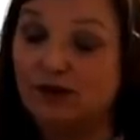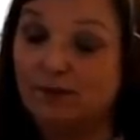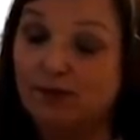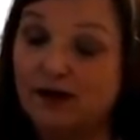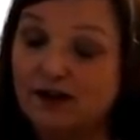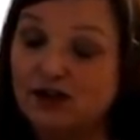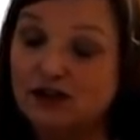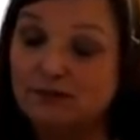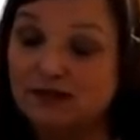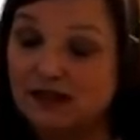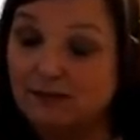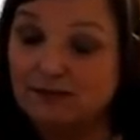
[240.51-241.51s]
Your
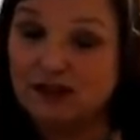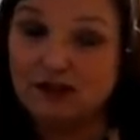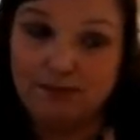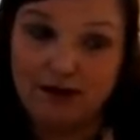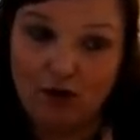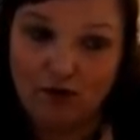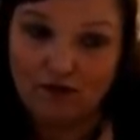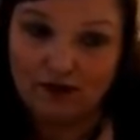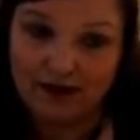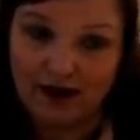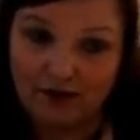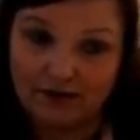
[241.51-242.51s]
apprenticeship seems to be
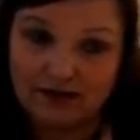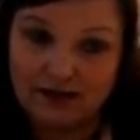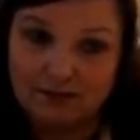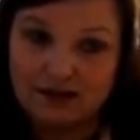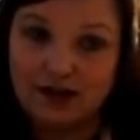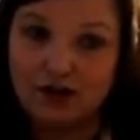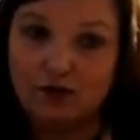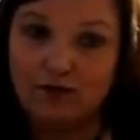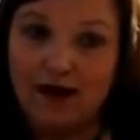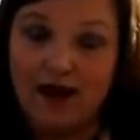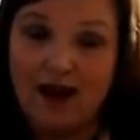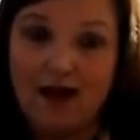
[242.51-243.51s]
over now. It seems like
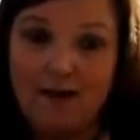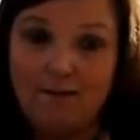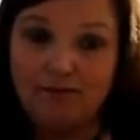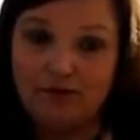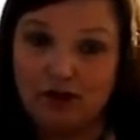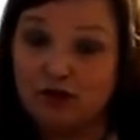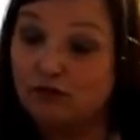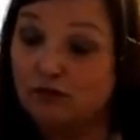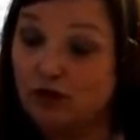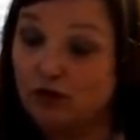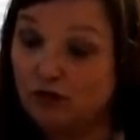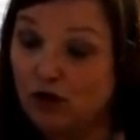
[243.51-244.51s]
you you
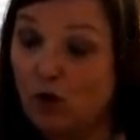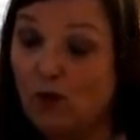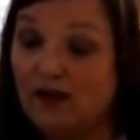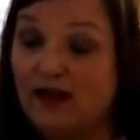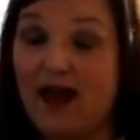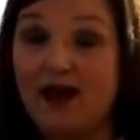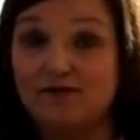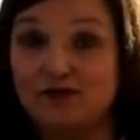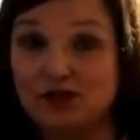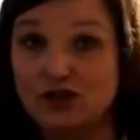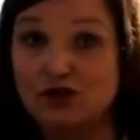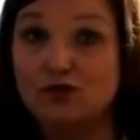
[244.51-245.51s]
know, you know what you have
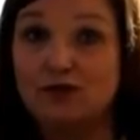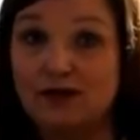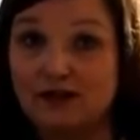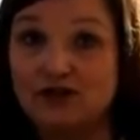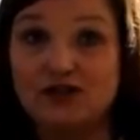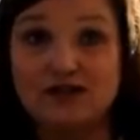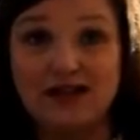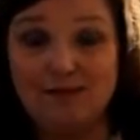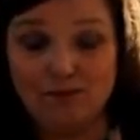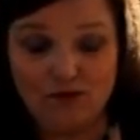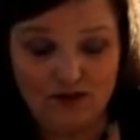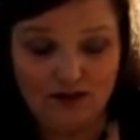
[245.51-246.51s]
to do and just
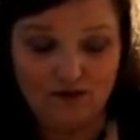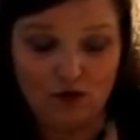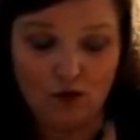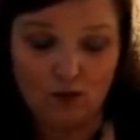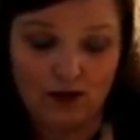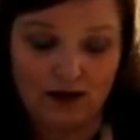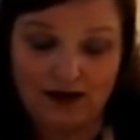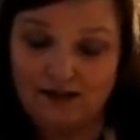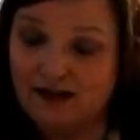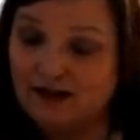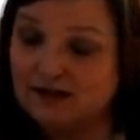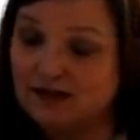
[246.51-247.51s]
keep moving forward. I
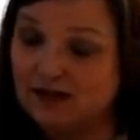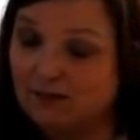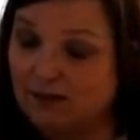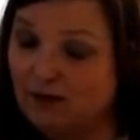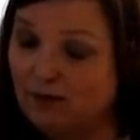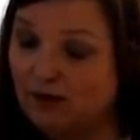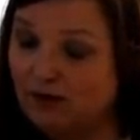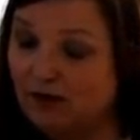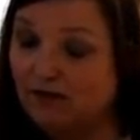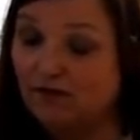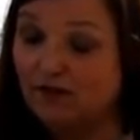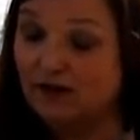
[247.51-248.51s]
think it's going to be real
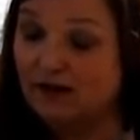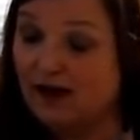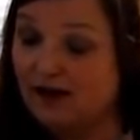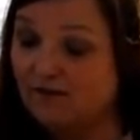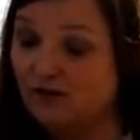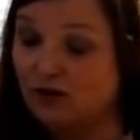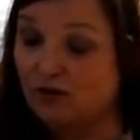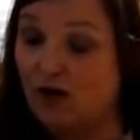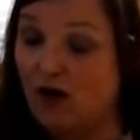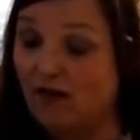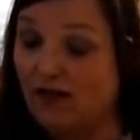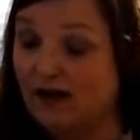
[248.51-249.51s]
good for a lot of you.
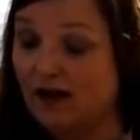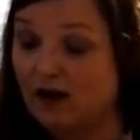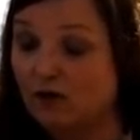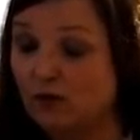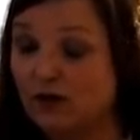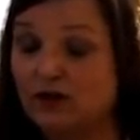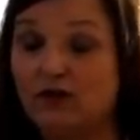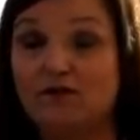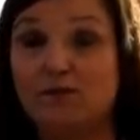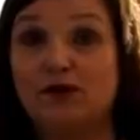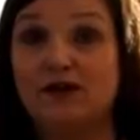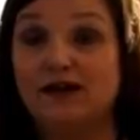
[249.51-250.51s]
All that hard work
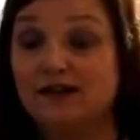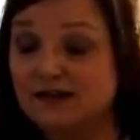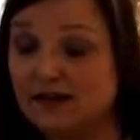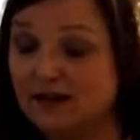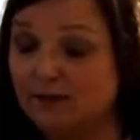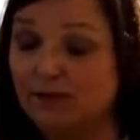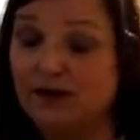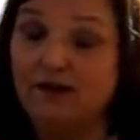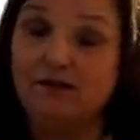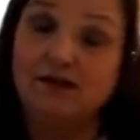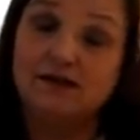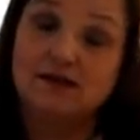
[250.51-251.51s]
you've put in is going to bring
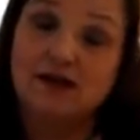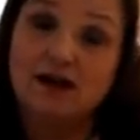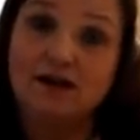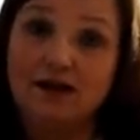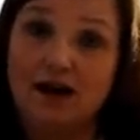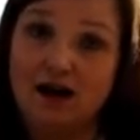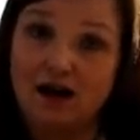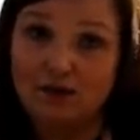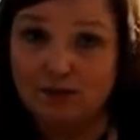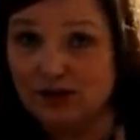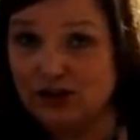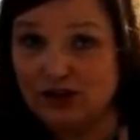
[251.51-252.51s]
you the sun
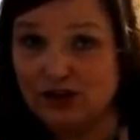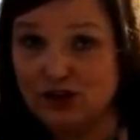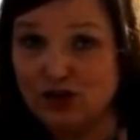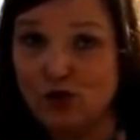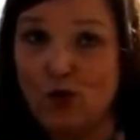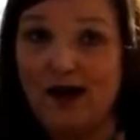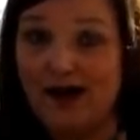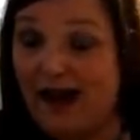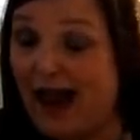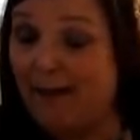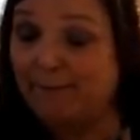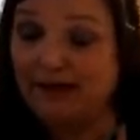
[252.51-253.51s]
card, which is joy,
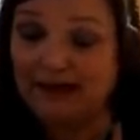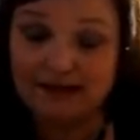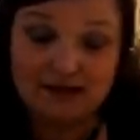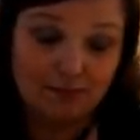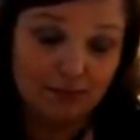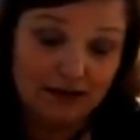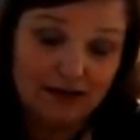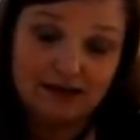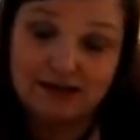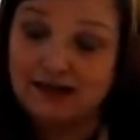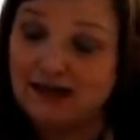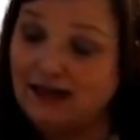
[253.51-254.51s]
happiness,
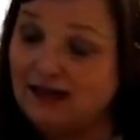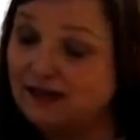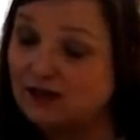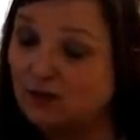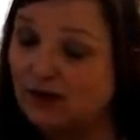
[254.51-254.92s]
bliss, ease,